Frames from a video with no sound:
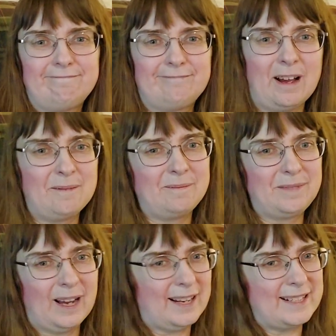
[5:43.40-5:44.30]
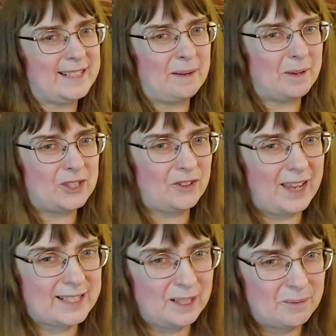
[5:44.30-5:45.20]
I'm not going to say much on
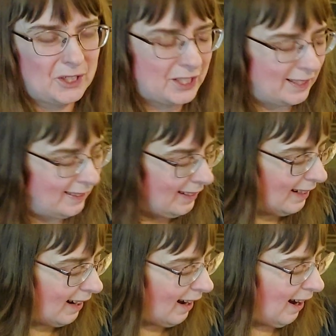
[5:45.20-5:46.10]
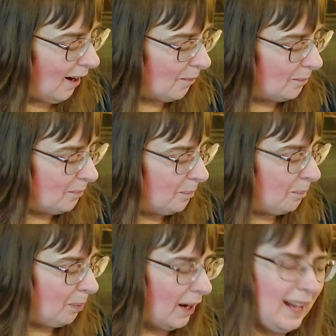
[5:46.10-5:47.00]
that subject, um,
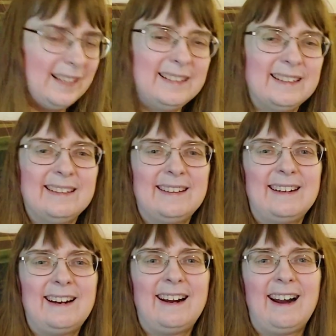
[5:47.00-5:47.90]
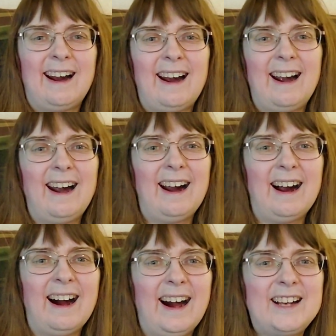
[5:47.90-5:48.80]
but
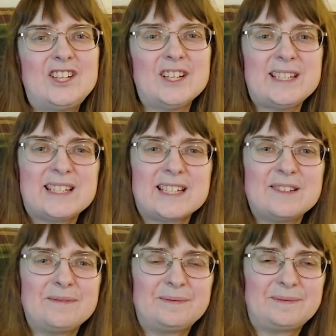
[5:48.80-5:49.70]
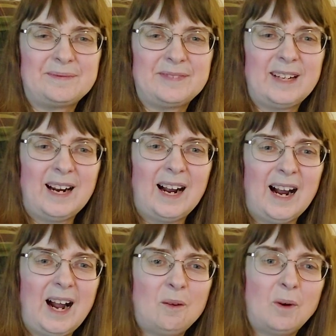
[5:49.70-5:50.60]
I just
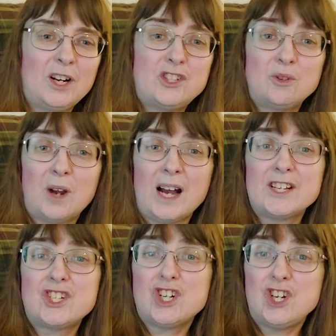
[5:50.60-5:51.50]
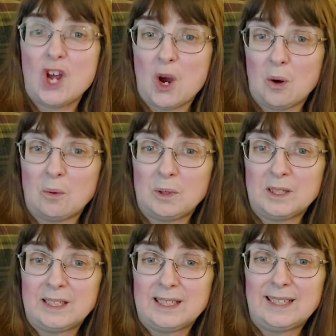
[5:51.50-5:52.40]
I wanted you guys to know
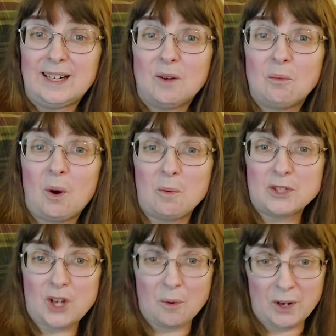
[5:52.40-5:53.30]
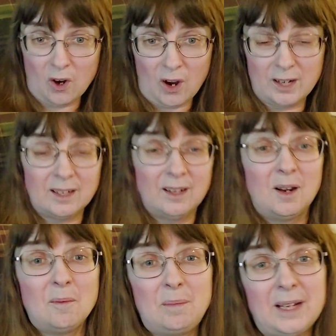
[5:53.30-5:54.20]
what was going on
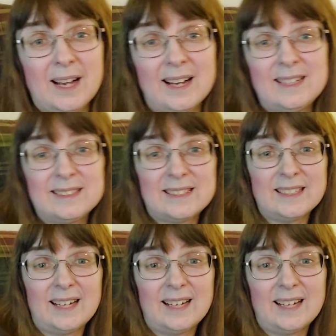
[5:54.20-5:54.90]
because